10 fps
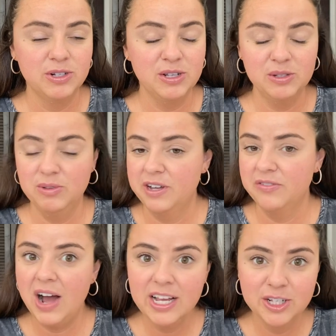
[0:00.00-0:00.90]
also a lot
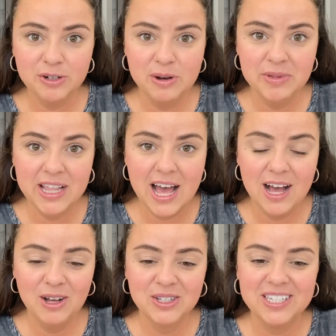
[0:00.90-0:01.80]
of ice cream in the
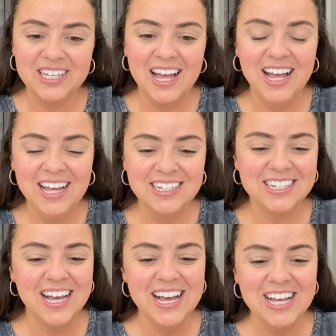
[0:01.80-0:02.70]
house
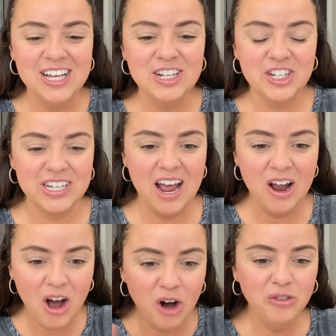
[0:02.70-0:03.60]
and just
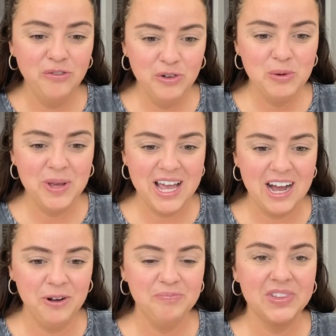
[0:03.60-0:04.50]
all the food being
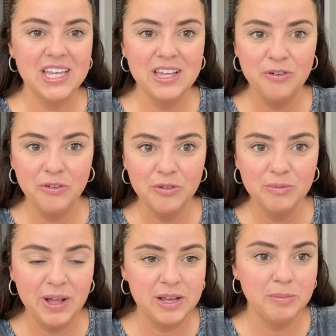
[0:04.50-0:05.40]
out. And then
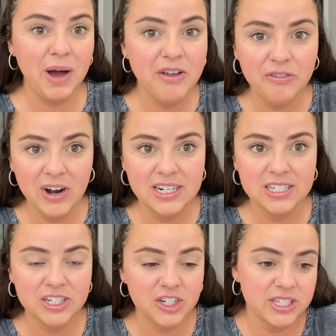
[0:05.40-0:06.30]
like my
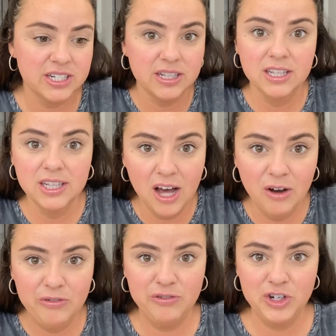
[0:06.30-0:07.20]
friends just
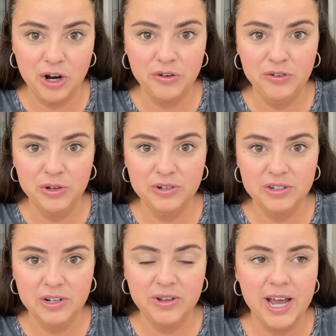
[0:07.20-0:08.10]
love junk food.
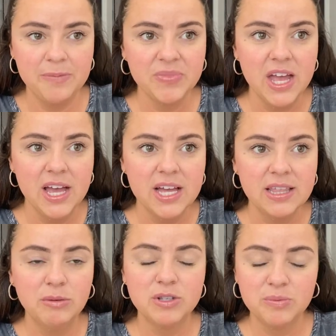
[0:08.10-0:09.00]
Okay.
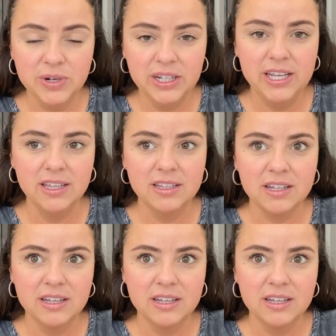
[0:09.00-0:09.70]
That was a really,